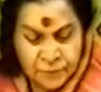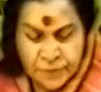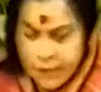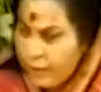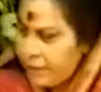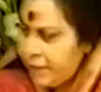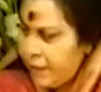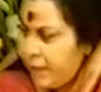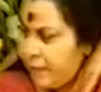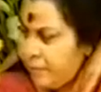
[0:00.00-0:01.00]
Sri
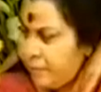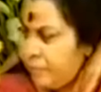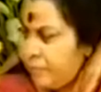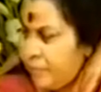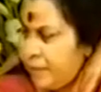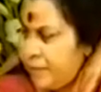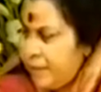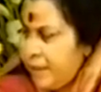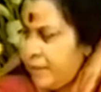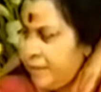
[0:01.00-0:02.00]
Krishna is
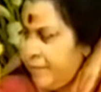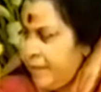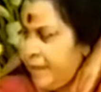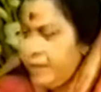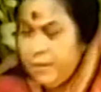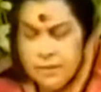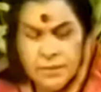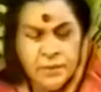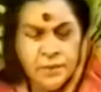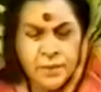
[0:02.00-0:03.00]
the ultimate
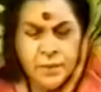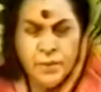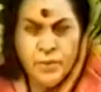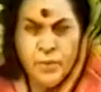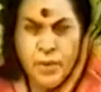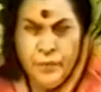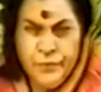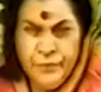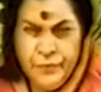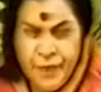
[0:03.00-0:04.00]
of
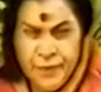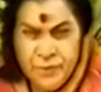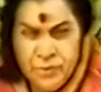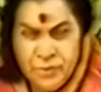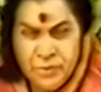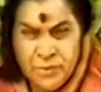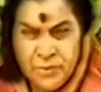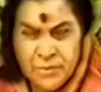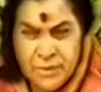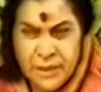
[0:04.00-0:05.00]
the fatherhood
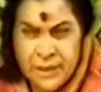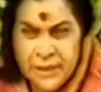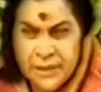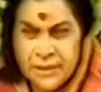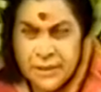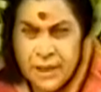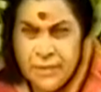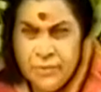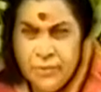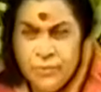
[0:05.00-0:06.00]
that I
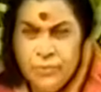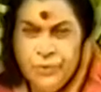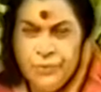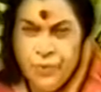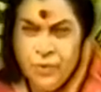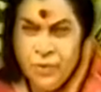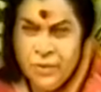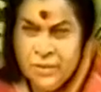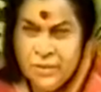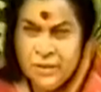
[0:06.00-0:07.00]
described you before,
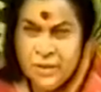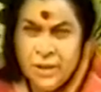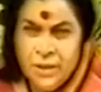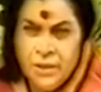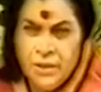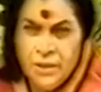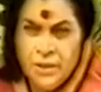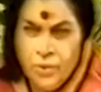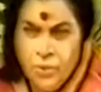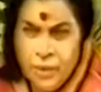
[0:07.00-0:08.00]

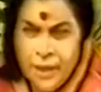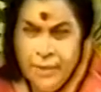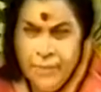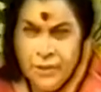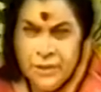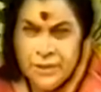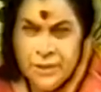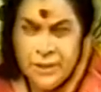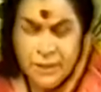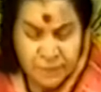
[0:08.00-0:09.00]
who came on this
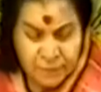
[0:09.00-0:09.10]
earth